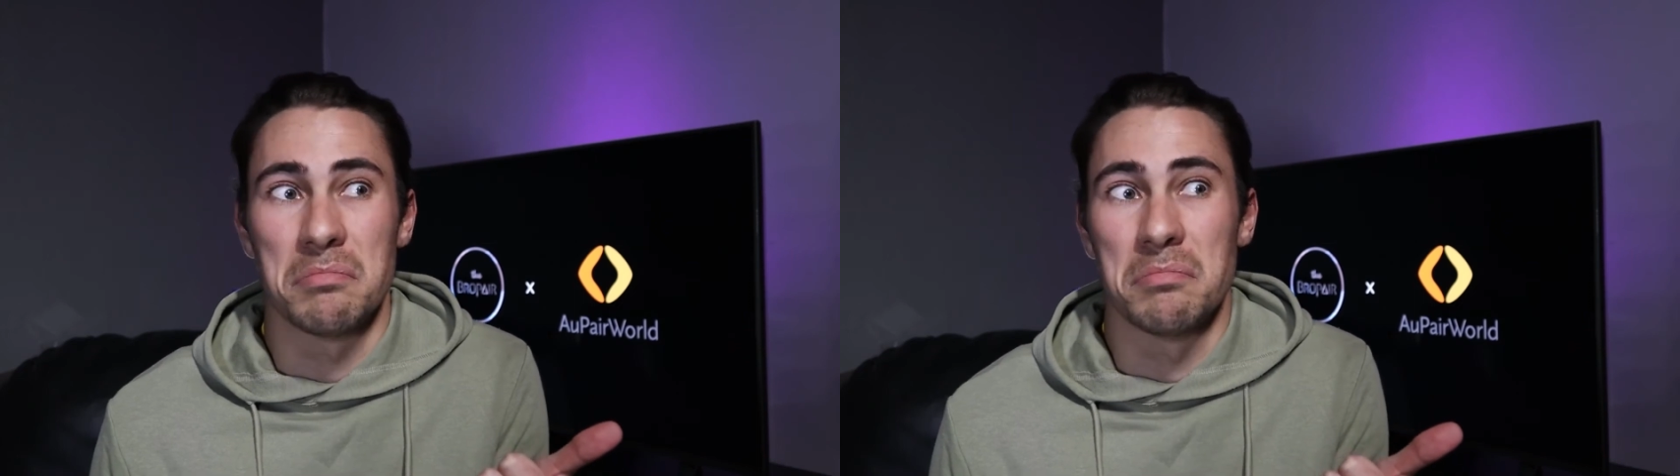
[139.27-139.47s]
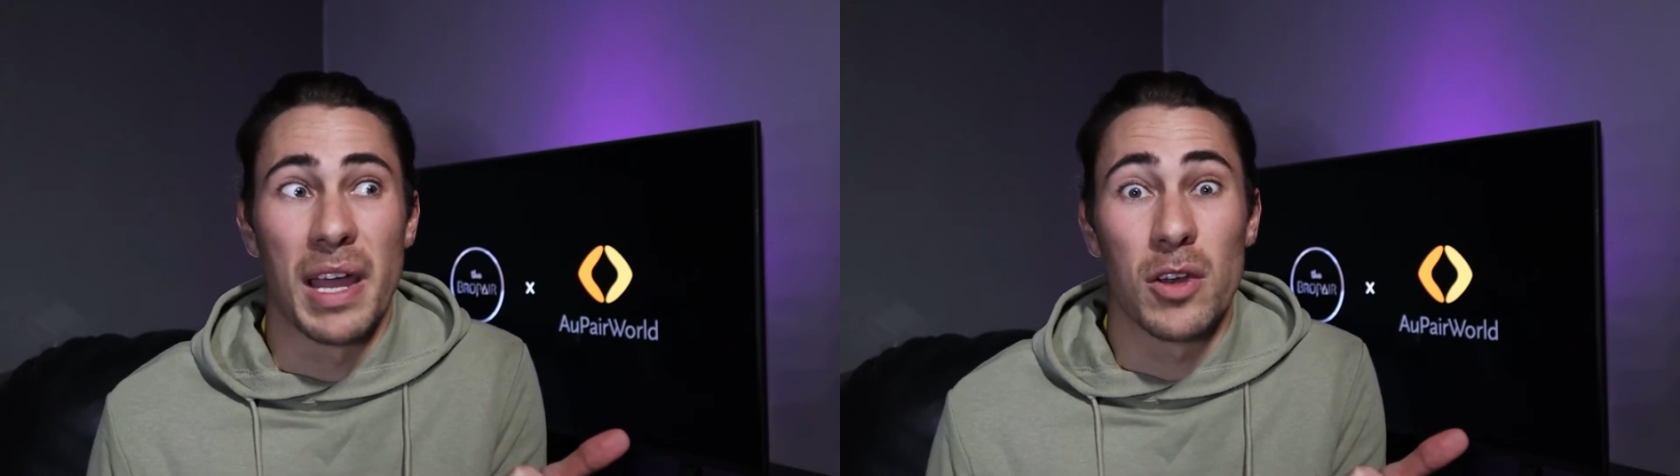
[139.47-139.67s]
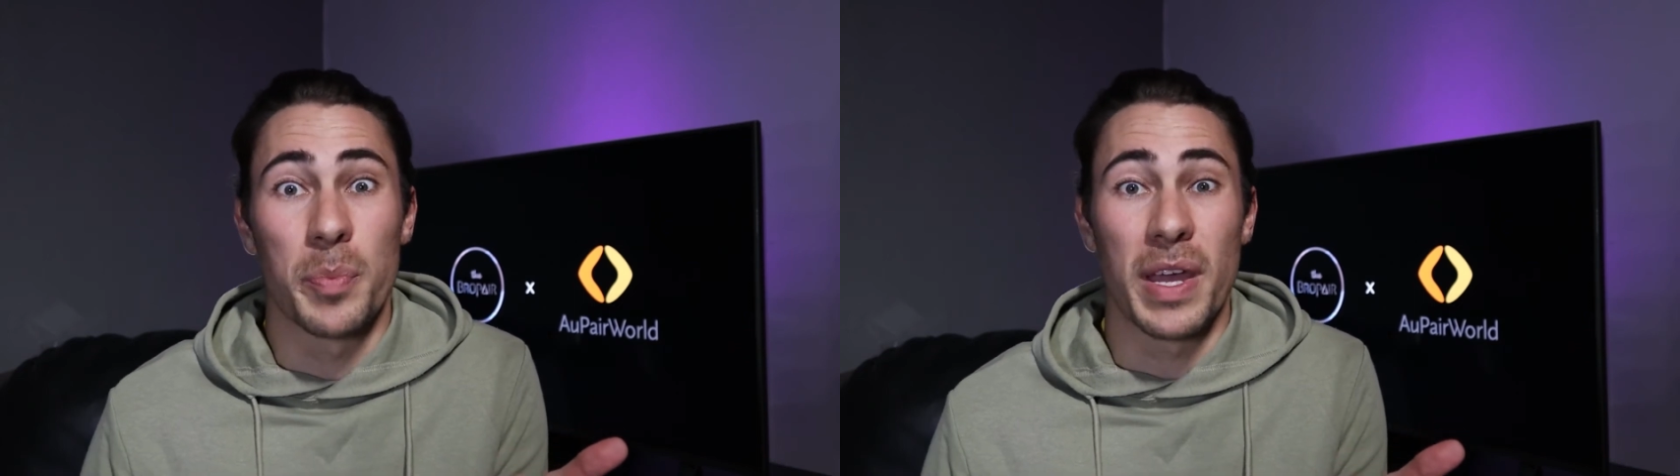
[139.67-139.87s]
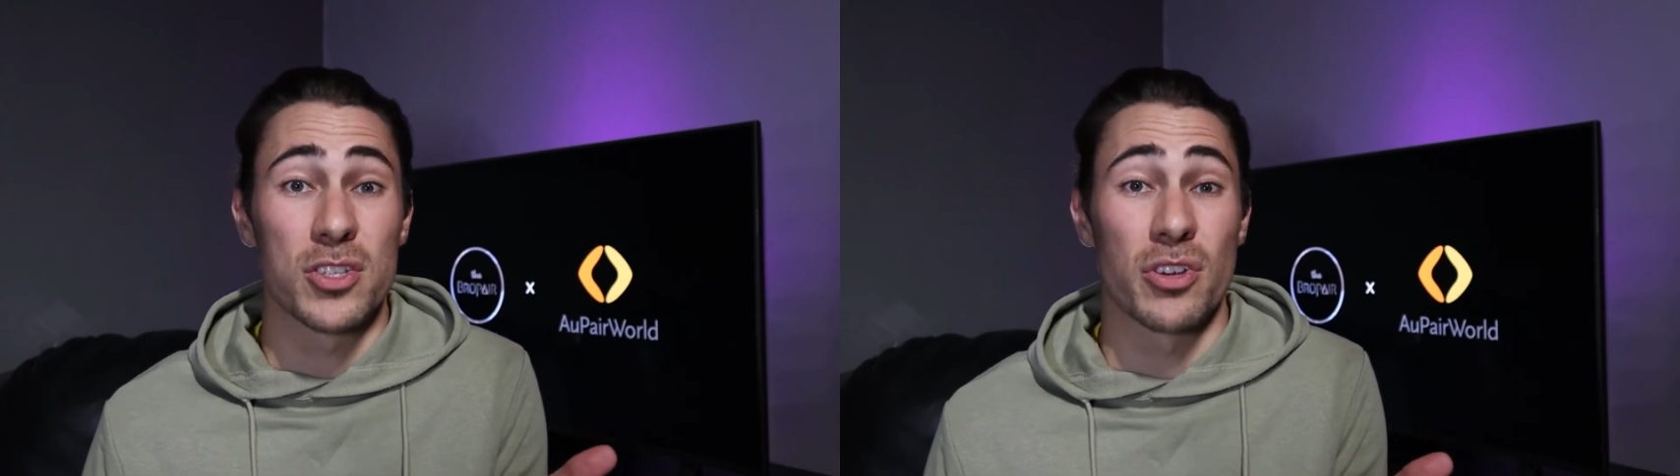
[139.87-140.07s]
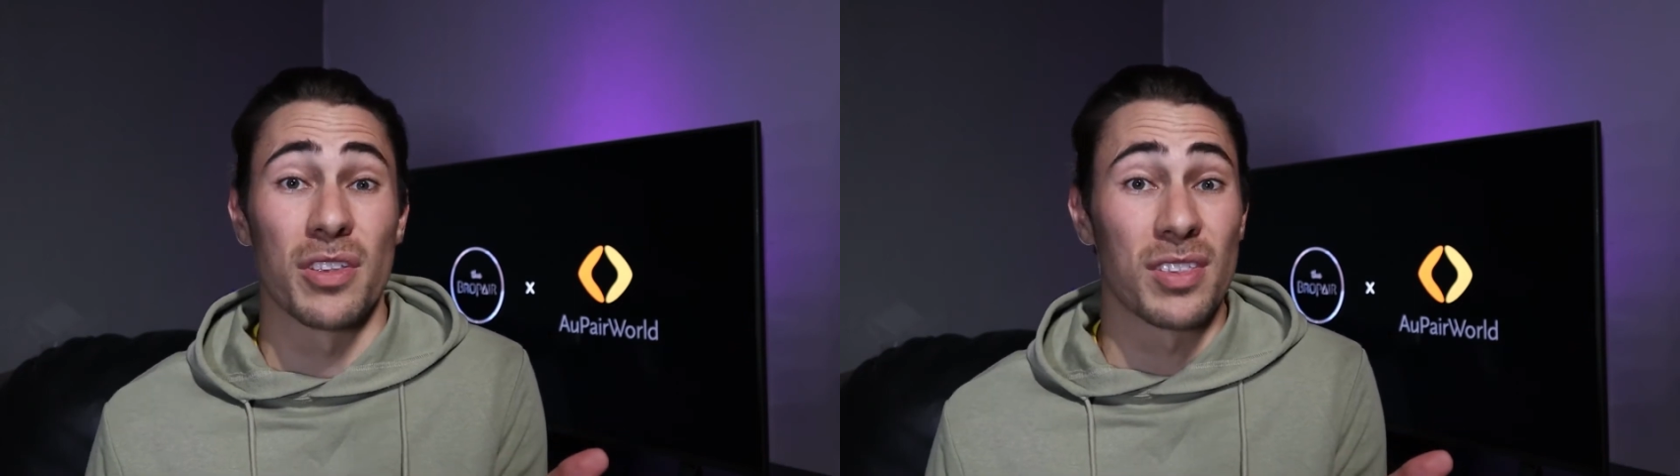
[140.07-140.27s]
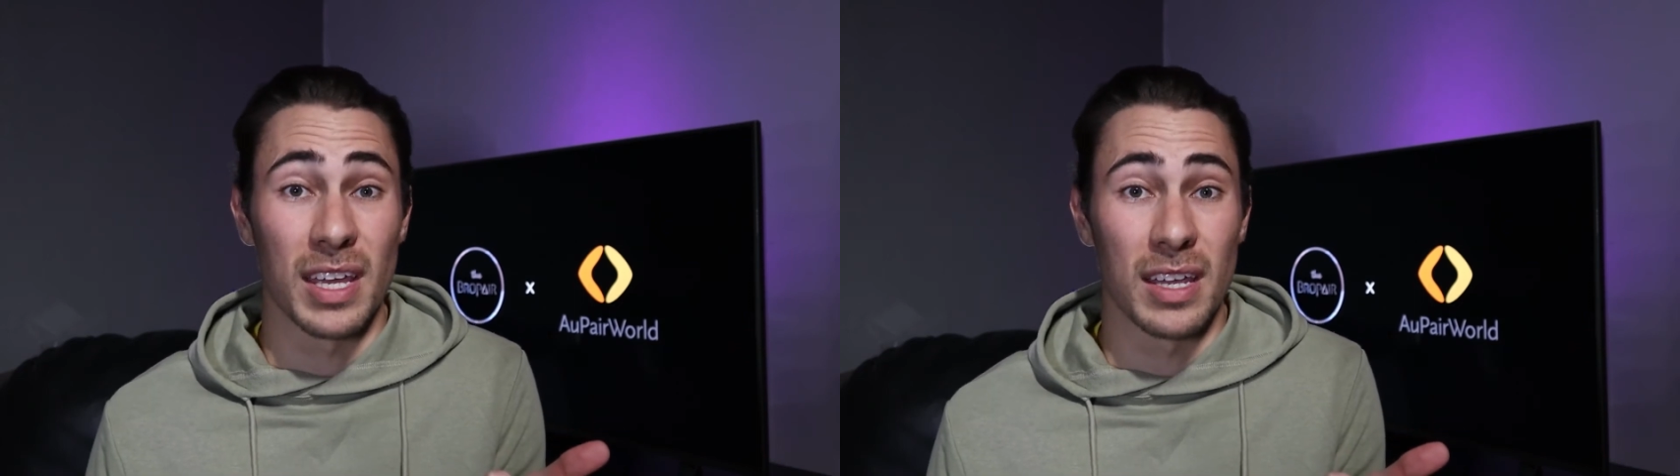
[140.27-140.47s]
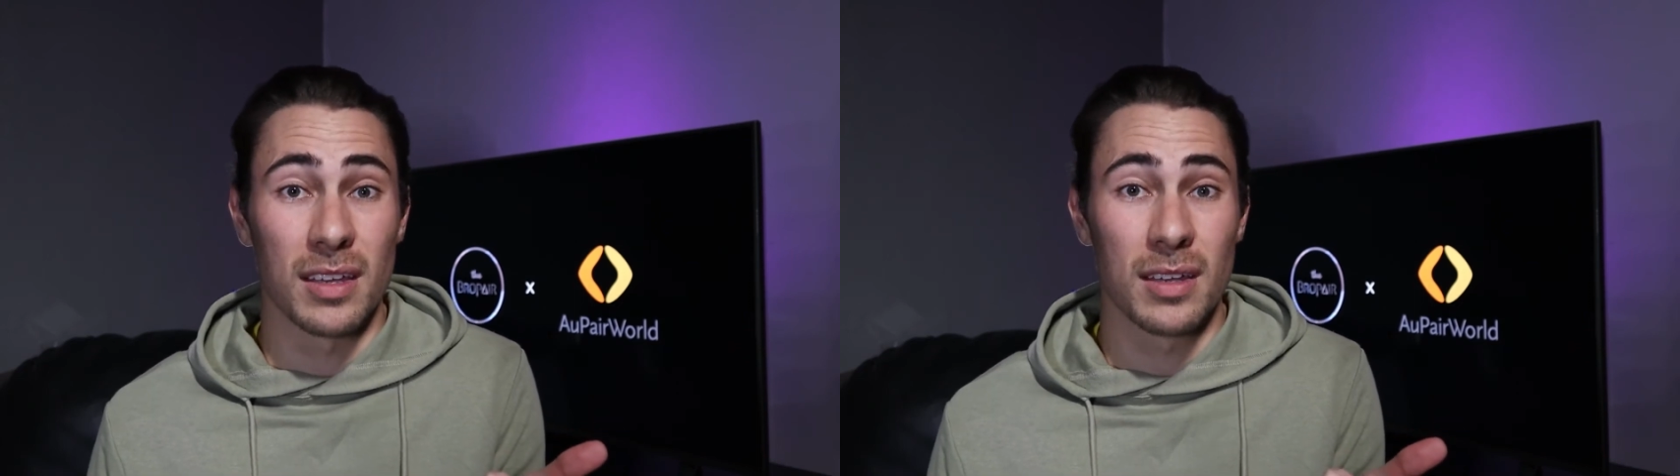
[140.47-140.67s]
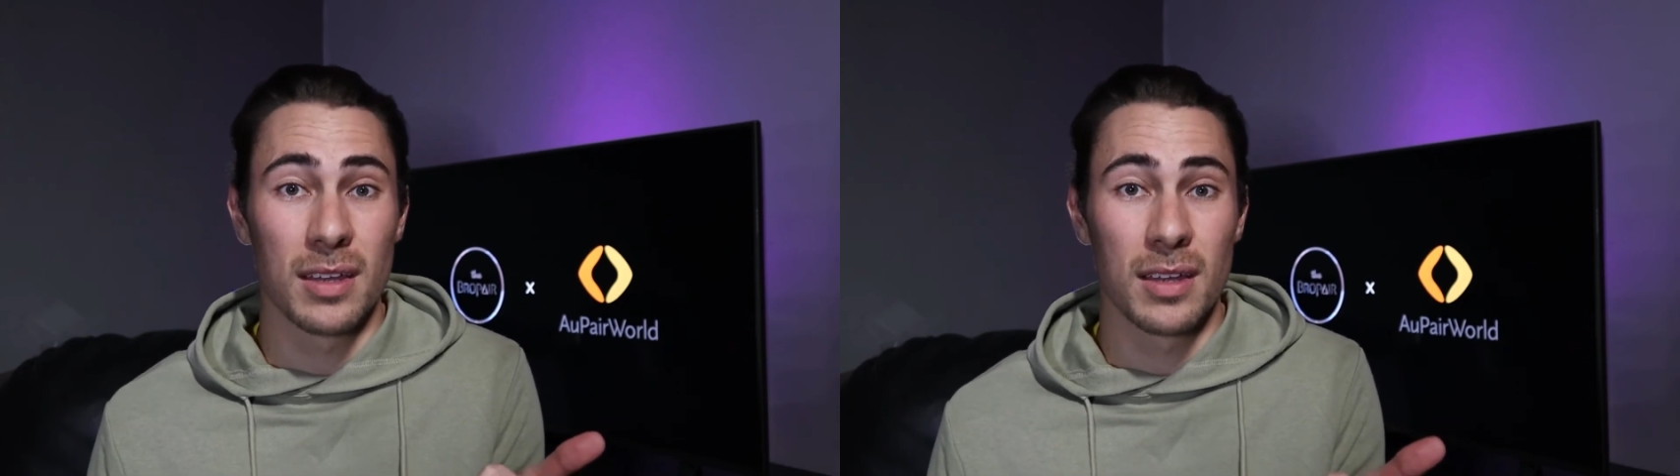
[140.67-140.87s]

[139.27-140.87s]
male au pairs are a thing,